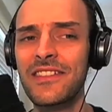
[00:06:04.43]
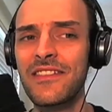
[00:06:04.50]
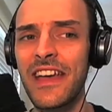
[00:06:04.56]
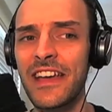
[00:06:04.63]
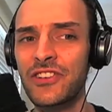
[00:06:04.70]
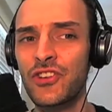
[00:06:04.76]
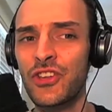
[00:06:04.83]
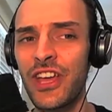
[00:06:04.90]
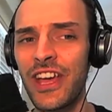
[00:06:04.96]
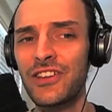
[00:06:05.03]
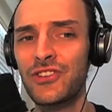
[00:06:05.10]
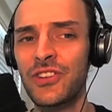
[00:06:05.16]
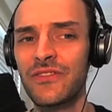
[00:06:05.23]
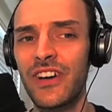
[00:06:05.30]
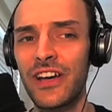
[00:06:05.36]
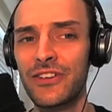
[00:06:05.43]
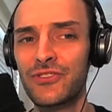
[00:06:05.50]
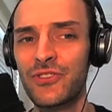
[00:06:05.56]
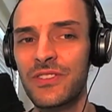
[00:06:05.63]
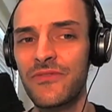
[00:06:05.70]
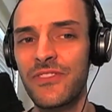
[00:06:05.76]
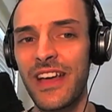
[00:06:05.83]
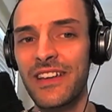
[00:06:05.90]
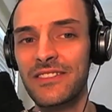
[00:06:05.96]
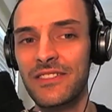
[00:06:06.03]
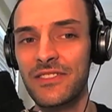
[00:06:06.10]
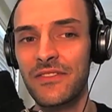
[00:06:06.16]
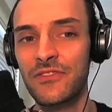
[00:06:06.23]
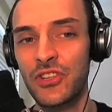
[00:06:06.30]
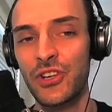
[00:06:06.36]
the education of hundreds of
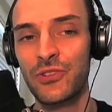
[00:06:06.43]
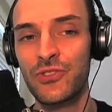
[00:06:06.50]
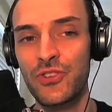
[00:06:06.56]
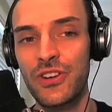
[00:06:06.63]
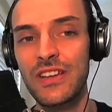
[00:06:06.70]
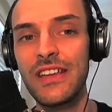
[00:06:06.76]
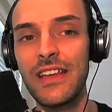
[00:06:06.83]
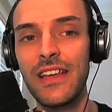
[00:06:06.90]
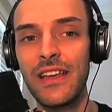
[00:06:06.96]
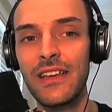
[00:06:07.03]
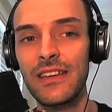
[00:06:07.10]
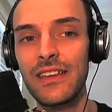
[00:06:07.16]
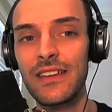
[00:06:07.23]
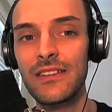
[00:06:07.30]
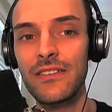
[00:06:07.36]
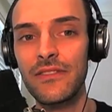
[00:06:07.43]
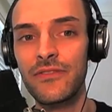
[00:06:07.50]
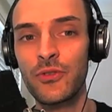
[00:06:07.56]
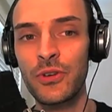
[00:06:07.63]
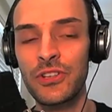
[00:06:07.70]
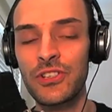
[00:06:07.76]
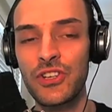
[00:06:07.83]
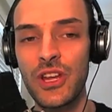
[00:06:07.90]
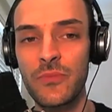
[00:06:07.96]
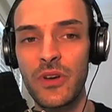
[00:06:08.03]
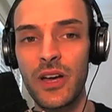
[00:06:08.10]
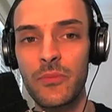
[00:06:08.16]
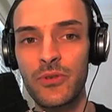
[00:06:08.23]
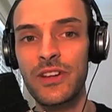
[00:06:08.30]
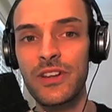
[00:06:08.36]
thousands of children in
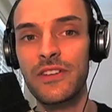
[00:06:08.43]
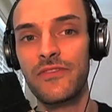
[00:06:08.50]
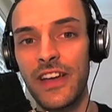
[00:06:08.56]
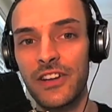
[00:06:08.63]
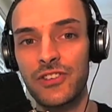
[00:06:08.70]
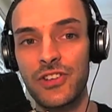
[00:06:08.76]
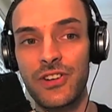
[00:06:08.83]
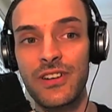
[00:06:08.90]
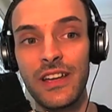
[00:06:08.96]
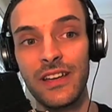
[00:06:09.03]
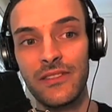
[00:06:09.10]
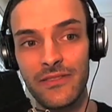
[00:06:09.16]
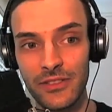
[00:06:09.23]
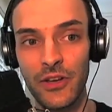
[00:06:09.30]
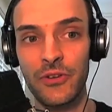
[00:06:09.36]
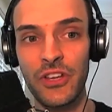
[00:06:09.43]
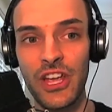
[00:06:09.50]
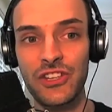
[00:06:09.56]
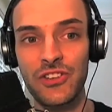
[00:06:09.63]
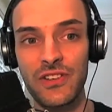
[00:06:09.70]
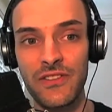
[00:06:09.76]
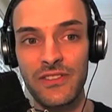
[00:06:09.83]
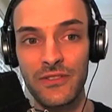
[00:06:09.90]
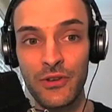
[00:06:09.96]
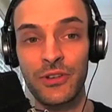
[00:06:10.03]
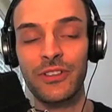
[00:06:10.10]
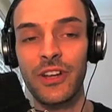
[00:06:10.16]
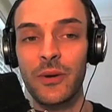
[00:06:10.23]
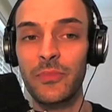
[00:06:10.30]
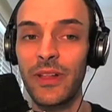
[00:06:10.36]
Fukushima Prefecture, the location of the
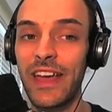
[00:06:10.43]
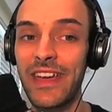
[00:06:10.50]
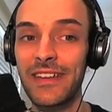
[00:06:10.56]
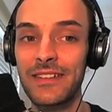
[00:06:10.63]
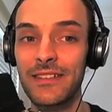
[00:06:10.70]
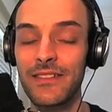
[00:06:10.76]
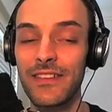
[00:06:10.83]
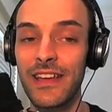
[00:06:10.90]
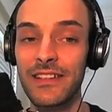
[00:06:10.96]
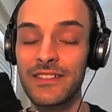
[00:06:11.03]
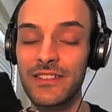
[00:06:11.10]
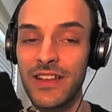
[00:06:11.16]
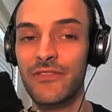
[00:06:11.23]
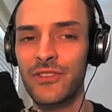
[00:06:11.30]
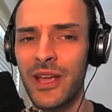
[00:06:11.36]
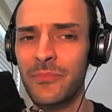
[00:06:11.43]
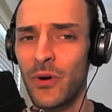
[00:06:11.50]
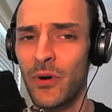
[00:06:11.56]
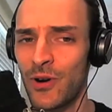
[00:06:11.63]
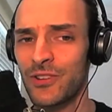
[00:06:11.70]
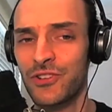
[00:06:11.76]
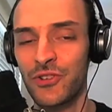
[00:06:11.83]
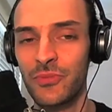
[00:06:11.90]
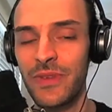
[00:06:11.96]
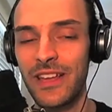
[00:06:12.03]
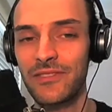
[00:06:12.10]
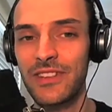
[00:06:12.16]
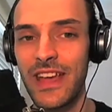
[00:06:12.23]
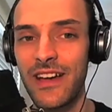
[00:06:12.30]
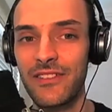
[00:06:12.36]
nuclear plant that suffered a partial
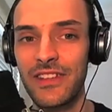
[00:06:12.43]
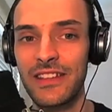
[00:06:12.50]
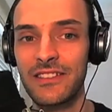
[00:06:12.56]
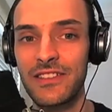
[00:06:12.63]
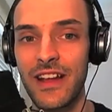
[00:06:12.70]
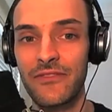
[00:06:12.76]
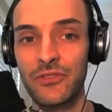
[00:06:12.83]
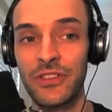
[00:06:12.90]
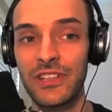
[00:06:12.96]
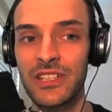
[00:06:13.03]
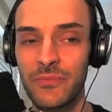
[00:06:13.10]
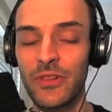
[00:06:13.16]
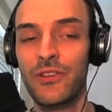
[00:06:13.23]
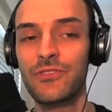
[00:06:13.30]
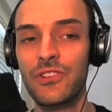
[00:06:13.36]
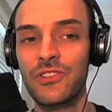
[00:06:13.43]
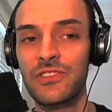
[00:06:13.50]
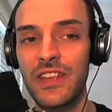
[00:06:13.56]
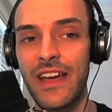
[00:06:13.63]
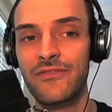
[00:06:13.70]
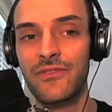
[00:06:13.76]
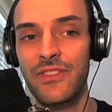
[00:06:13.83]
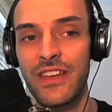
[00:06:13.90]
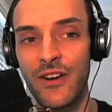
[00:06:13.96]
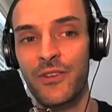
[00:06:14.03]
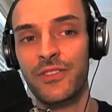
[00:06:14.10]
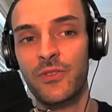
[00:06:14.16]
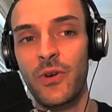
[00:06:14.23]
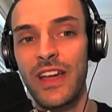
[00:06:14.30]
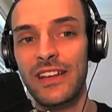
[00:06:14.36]
meltdown and several explosions after the
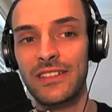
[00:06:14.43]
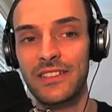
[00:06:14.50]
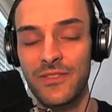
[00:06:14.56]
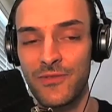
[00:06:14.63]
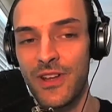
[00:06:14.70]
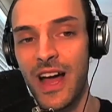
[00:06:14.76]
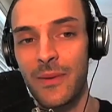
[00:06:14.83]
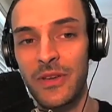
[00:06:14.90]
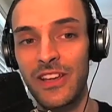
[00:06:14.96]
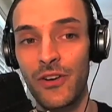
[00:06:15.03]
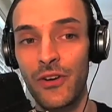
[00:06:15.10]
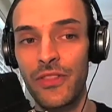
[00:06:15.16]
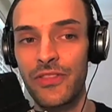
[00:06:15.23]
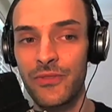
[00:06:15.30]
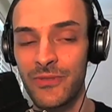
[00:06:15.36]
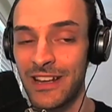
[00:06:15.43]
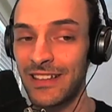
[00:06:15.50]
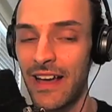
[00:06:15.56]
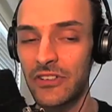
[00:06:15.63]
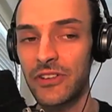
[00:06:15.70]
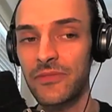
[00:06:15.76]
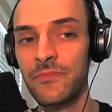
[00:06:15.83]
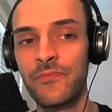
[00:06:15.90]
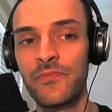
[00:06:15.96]
earthquake and tsunami on 3/11.